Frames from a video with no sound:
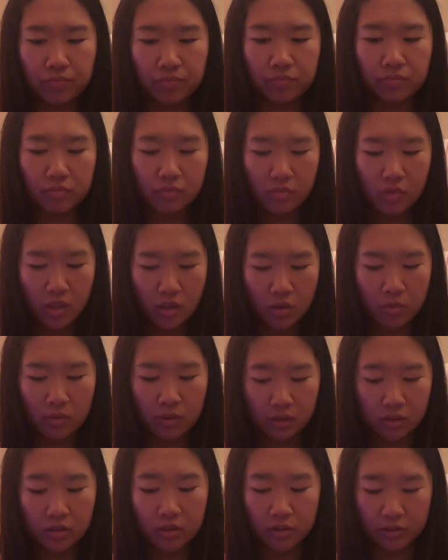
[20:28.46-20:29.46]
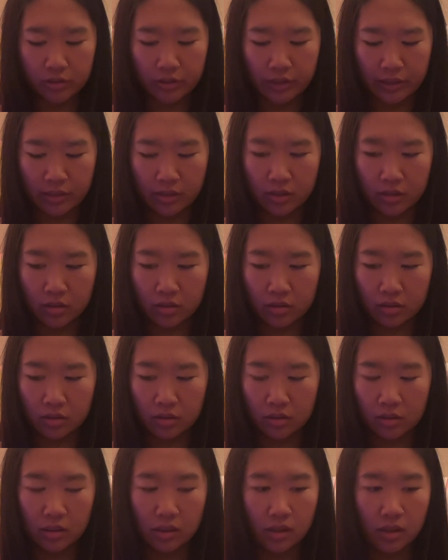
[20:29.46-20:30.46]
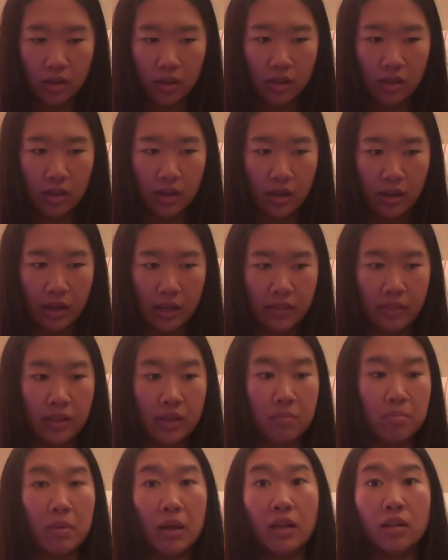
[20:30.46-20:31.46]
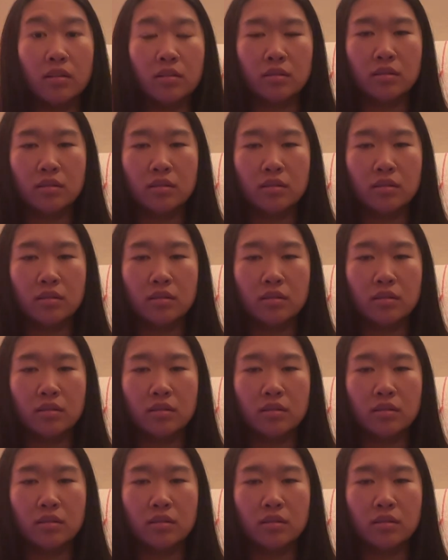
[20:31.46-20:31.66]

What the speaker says: with the geraniol, and they meld.